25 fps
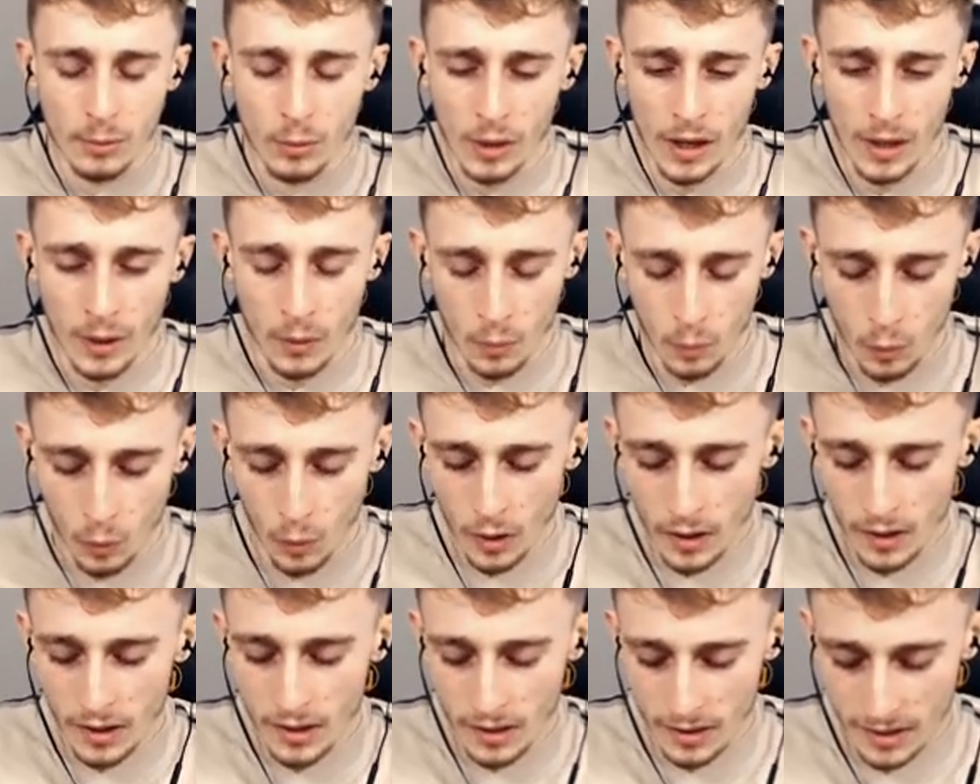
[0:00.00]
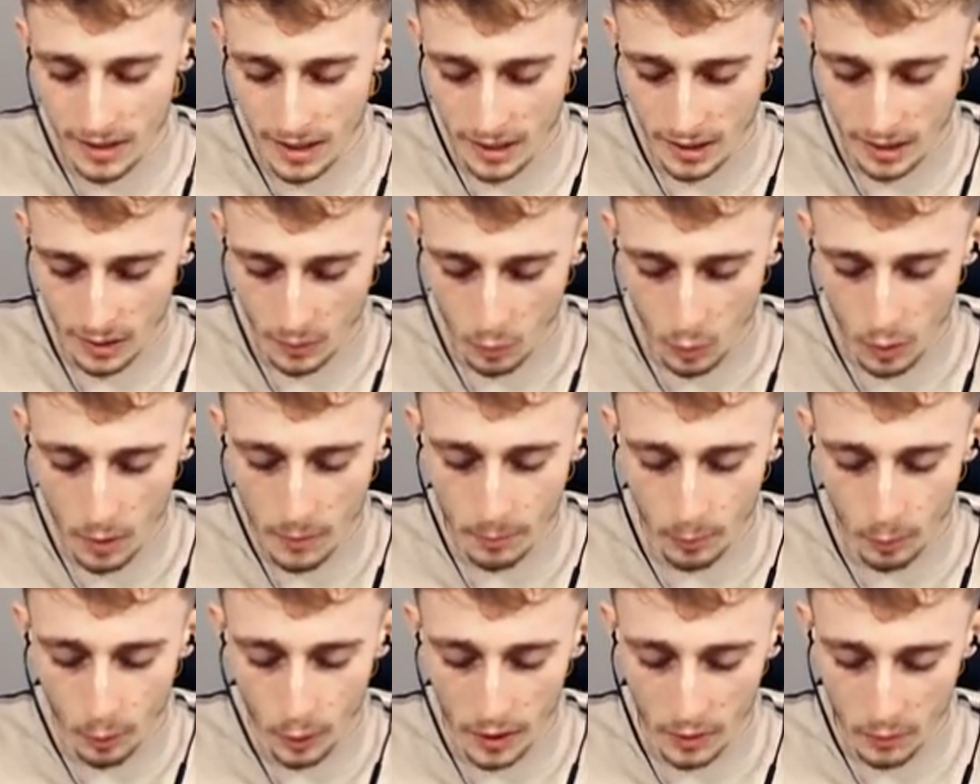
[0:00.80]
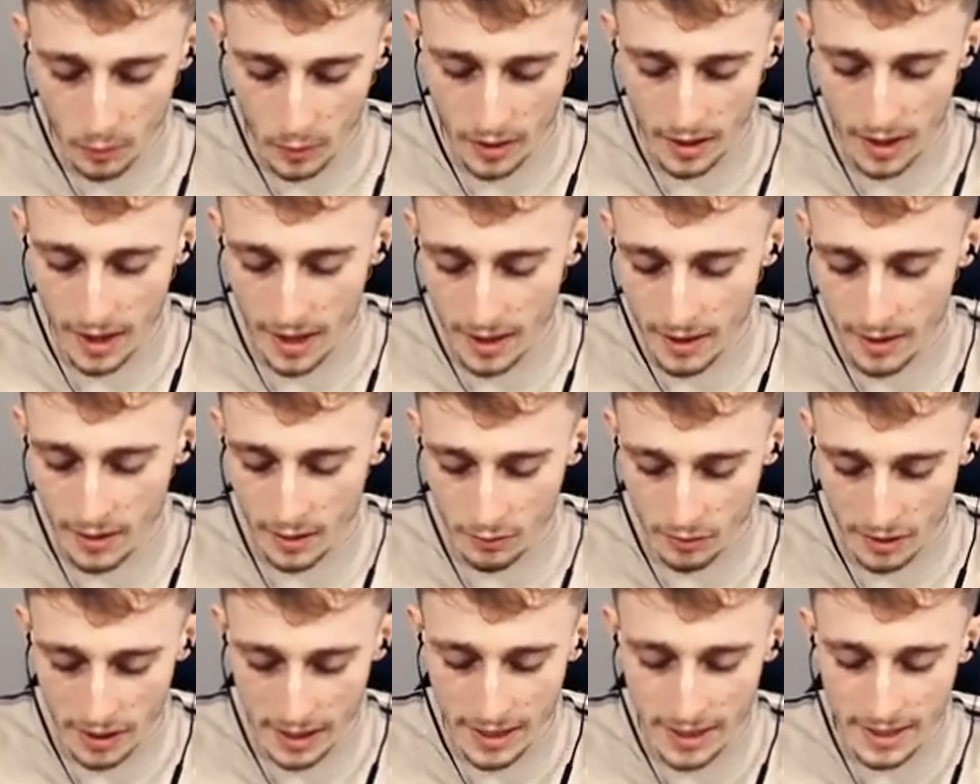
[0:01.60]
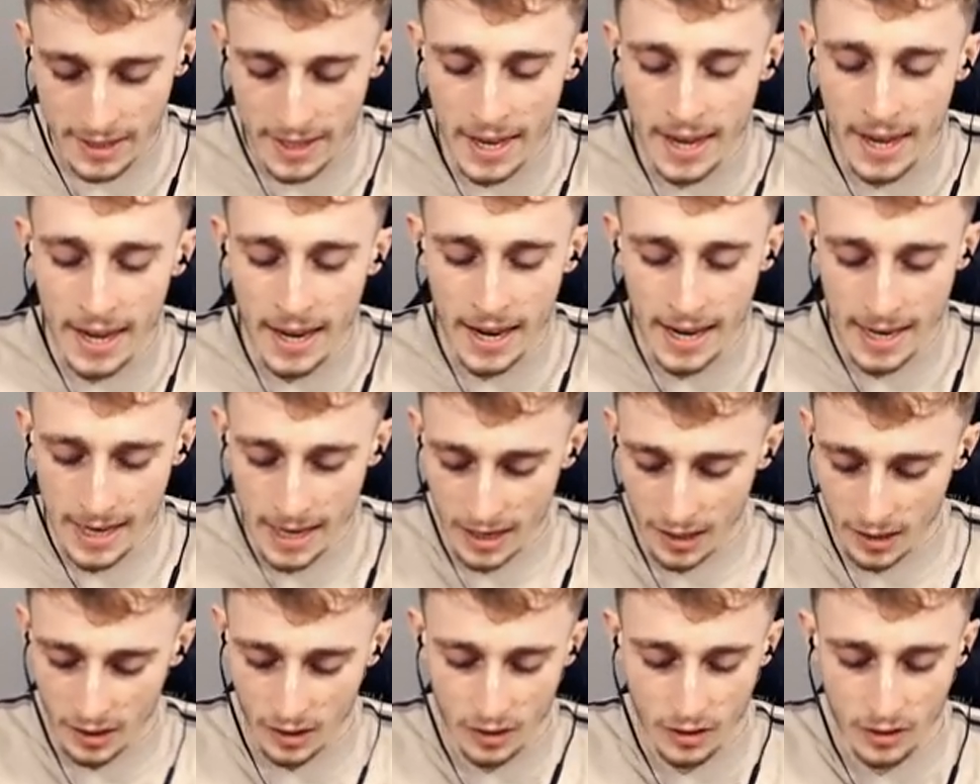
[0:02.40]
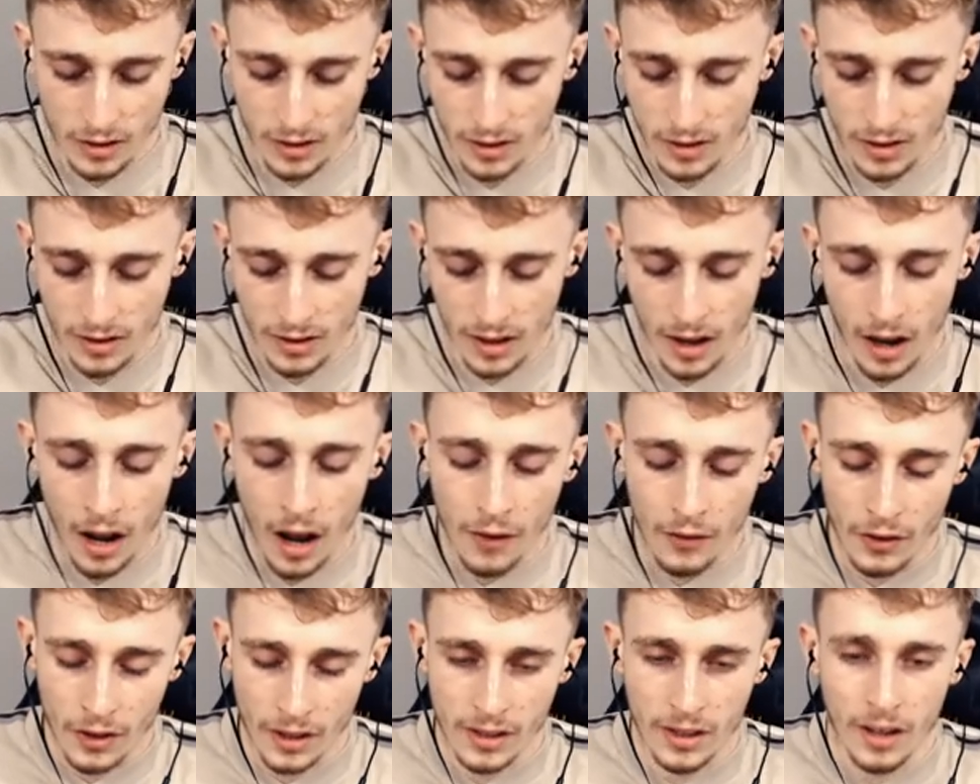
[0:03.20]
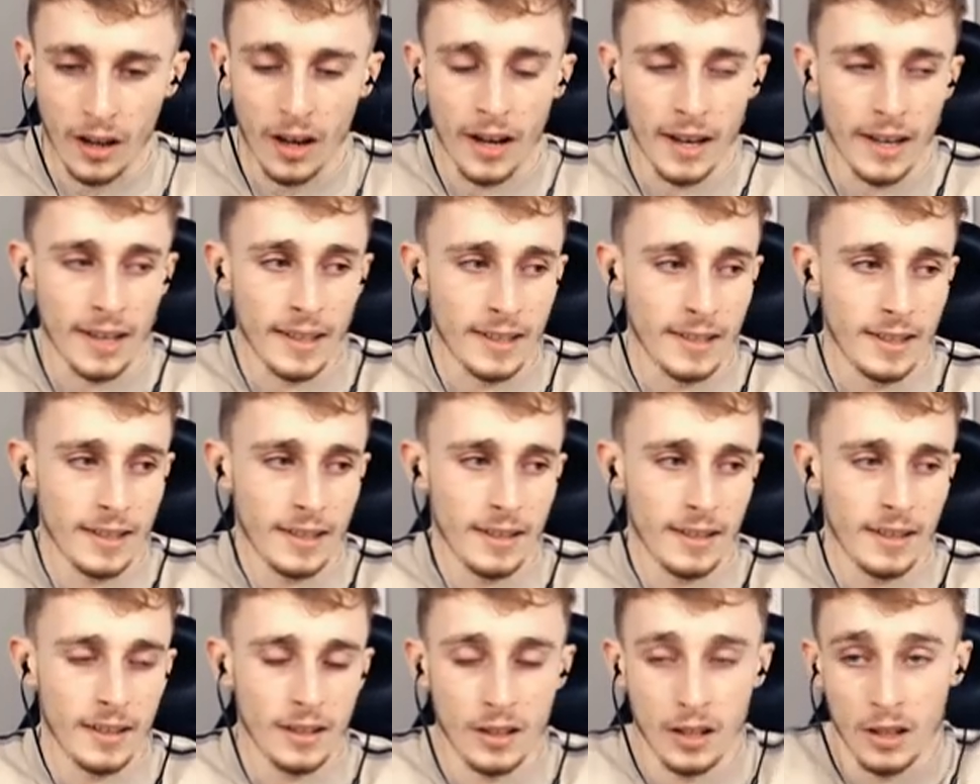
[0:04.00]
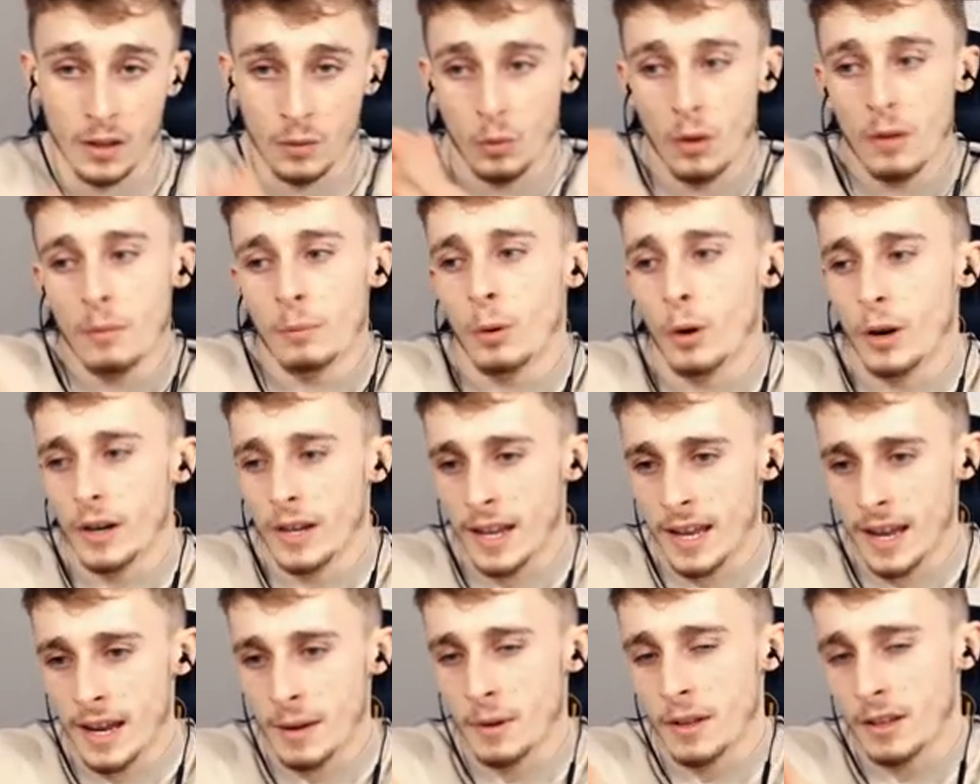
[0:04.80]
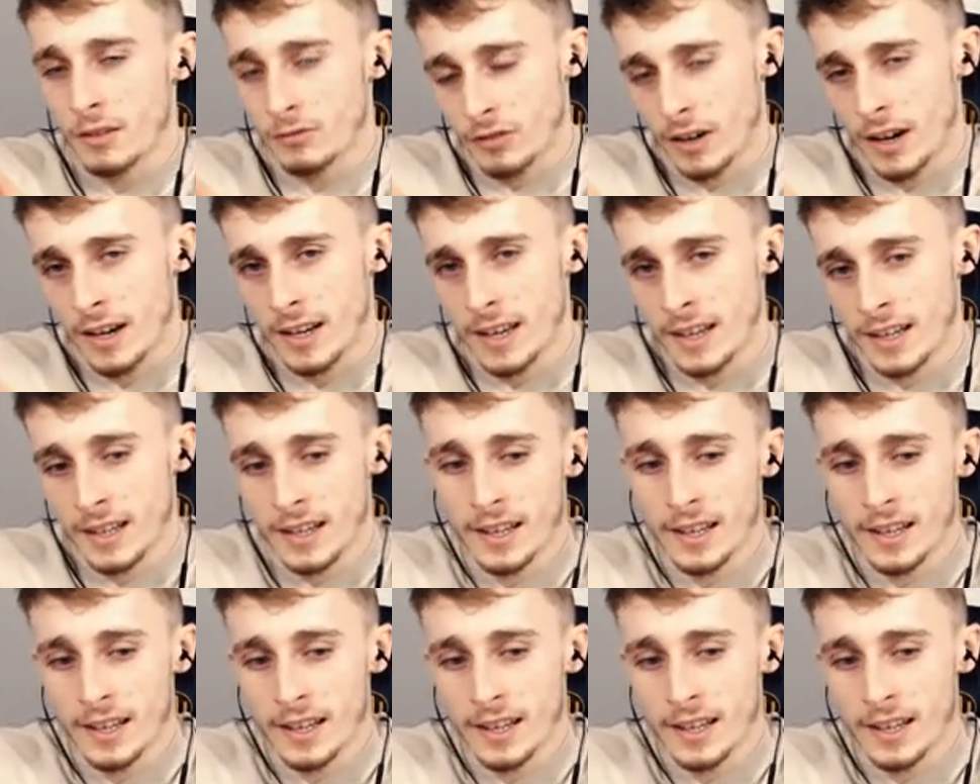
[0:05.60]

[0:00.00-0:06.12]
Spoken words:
Like, one, there's like one point where the rain's here, and then it's just the other side. So there's one point here where it's raining,